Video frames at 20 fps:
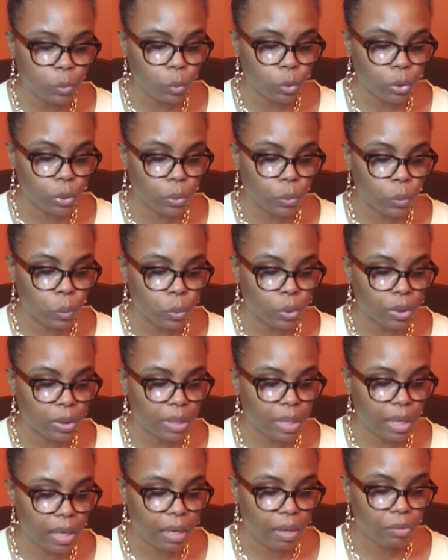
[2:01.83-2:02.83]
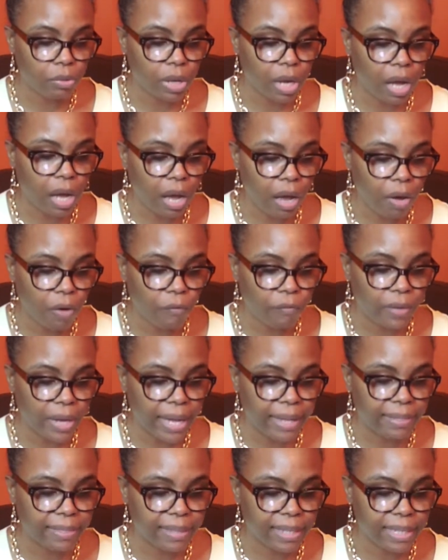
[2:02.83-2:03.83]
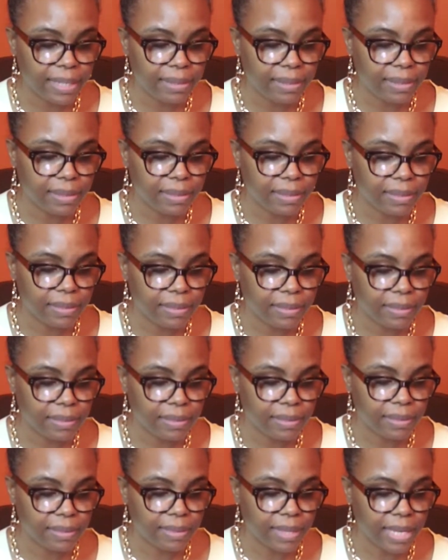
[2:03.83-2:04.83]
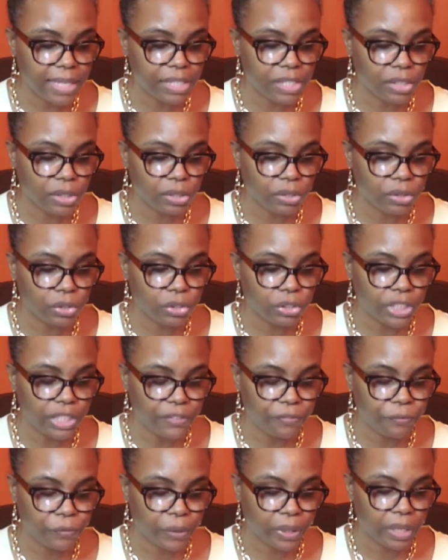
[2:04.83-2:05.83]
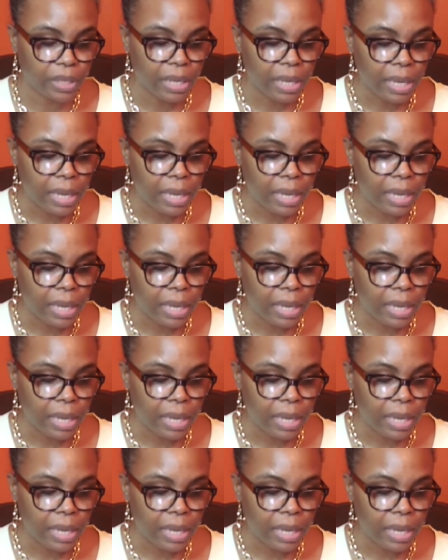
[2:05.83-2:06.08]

were called off, I think that's a little different.